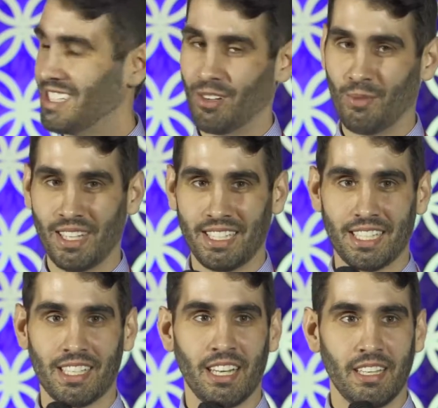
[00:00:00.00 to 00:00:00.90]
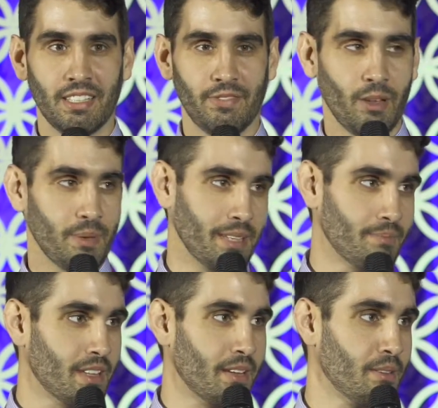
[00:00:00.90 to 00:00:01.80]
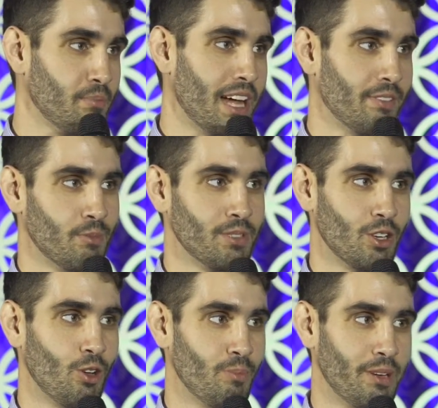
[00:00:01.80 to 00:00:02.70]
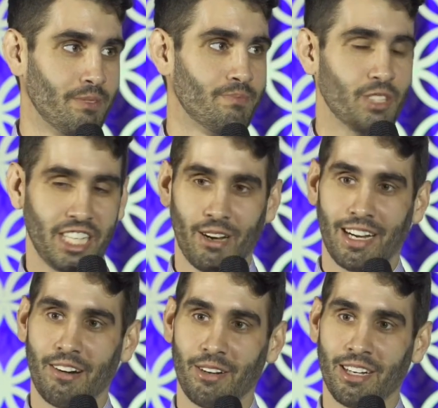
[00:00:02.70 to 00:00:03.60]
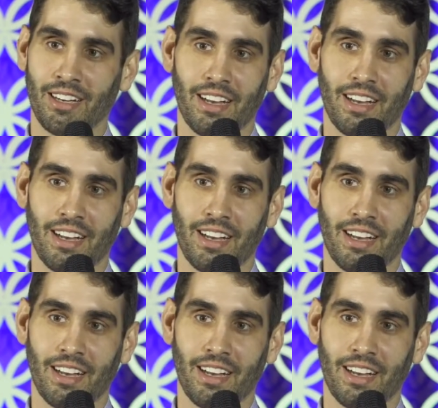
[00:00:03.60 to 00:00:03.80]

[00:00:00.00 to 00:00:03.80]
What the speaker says: So really just developing the platform as a whole, but sharing our